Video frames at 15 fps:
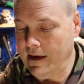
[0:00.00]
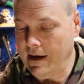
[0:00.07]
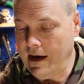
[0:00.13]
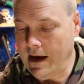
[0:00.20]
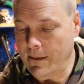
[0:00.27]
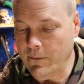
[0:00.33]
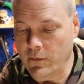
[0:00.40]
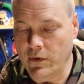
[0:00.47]

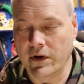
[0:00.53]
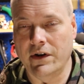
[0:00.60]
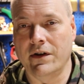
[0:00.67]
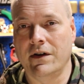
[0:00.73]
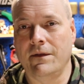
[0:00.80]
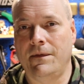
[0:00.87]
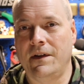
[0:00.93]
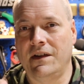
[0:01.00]
I'm
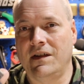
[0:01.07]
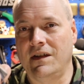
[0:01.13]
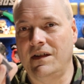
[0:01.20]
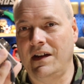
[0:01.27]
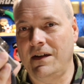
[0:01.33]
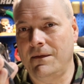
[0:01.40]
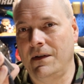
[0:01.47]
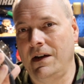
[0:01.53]
wondering if this is
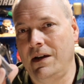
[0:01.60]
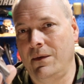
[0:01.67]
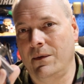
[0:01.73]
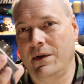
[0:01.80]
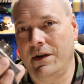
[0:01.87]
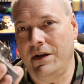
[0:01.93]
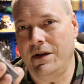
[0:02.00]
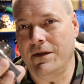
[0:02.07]
even
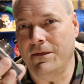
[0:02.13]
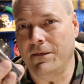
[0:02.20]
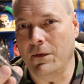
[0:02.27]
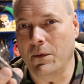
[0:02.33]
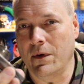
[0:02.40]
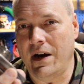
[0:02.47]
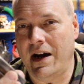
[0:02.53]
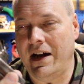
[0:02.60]
anywhere near
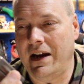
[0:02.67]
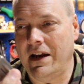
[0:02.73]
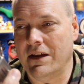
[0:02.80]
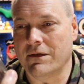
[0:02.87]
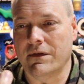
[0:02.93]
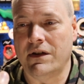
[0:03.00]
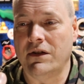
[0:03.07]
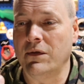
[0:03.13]
480,
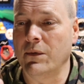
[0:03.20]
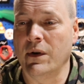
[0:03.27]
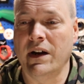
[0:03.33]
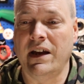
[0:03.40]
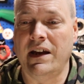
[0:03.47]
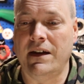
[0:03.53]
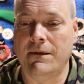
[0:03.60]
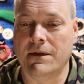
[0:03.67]

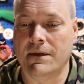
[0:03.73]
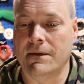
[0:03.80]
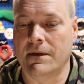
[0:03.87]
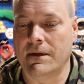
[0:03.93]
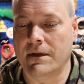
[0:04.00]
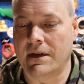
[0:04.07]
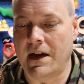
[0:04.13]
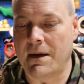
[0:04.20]
320
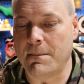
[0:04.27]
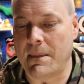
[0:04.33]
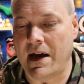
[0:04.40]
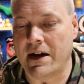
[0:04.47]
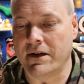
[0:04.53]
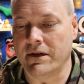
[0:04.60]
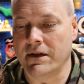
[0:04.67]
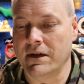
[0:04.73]
even, that
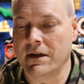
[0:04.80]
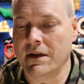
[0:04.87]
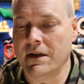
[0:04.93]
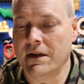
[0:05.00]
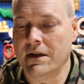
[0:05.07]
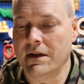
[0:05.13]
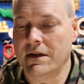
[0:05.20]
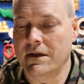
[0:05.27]
matter.
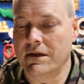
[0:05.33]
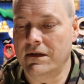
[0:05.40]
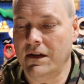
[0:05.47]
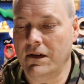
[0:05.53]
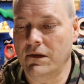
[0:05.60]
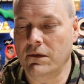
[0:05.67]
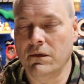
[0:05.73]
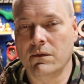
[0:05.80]

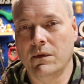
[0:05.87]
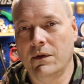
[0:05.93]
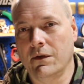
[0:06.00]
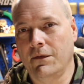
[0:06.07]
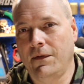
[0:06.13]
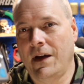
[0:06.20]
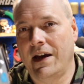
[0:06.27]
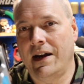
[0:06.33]
So we
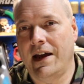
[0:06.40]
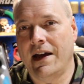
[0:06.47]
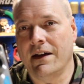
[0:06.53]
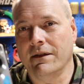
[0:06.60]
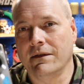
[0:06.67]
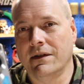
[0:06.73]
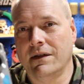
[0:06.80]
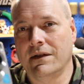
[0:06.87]
will find
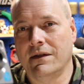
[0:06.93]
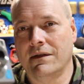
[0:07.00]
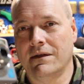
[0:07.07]
out.